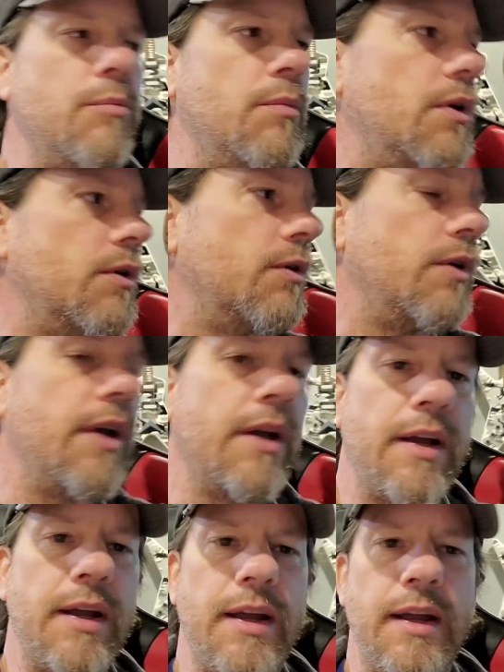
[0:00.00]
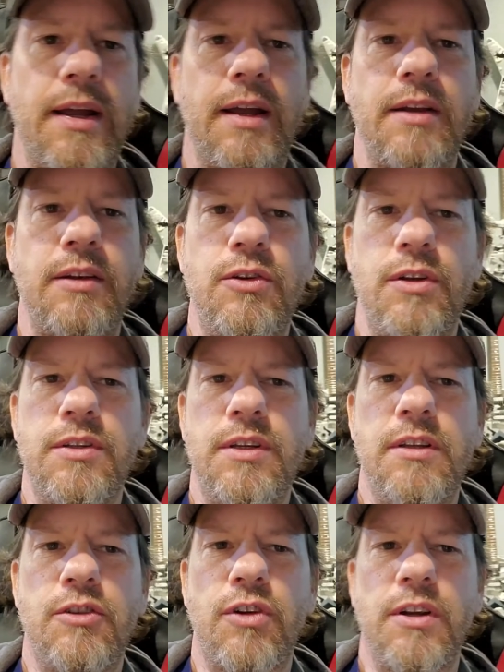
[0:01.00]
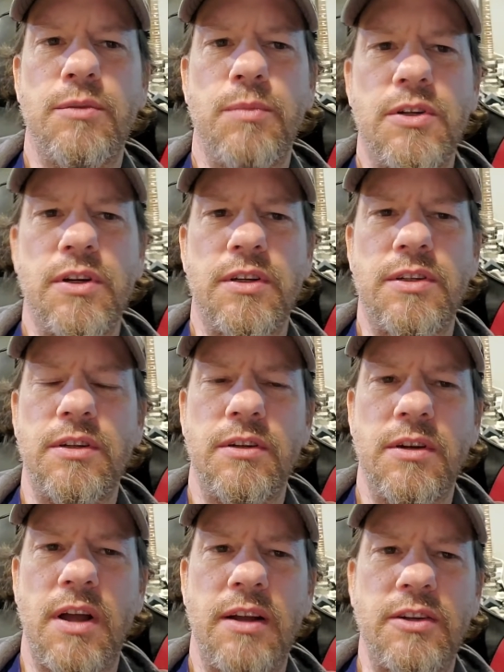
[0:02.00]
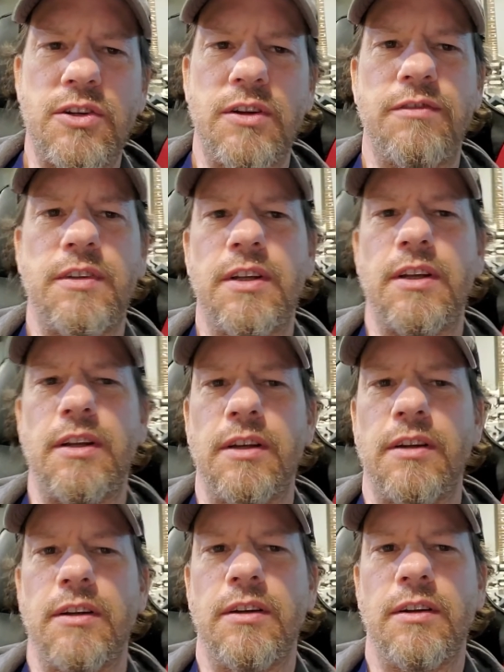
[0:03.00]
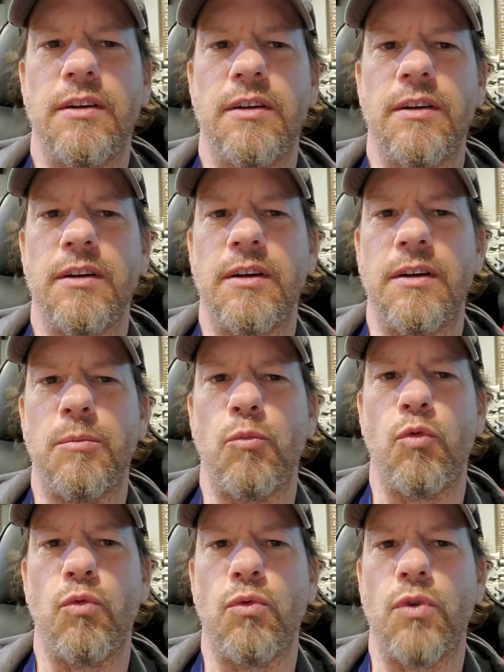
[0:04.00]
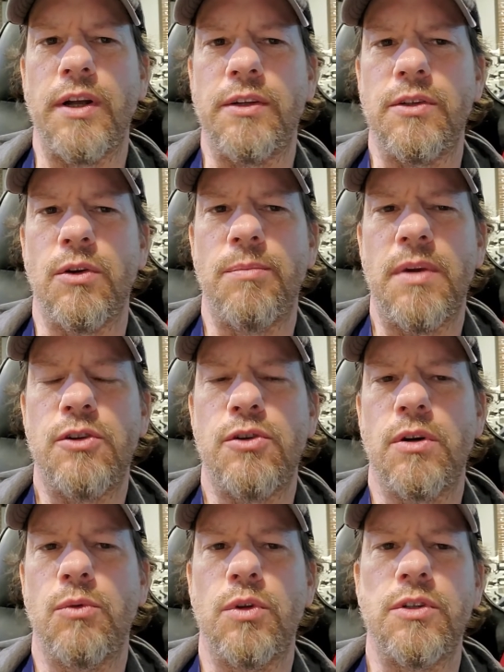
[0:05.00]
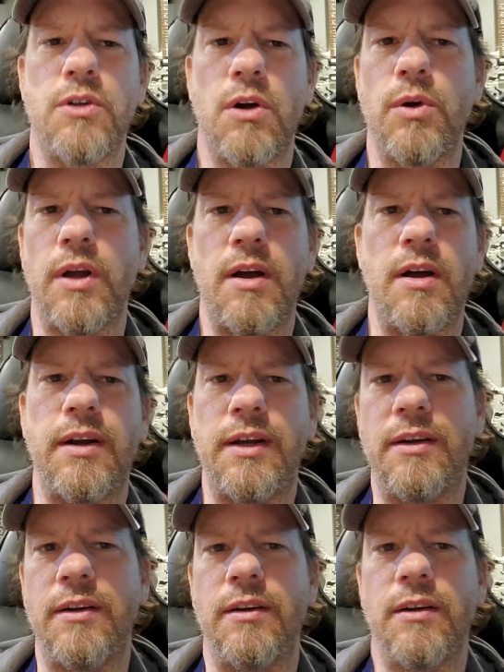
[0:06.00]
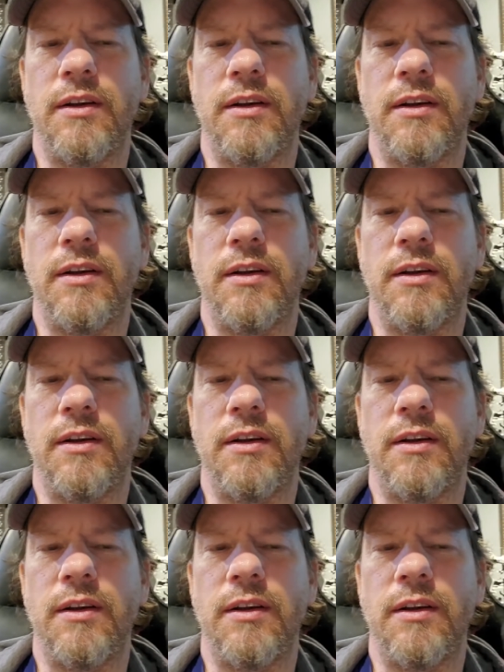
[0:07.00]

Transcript: mode, and you can see the transmission is still not shifting right. So I'm not sure what's going on here.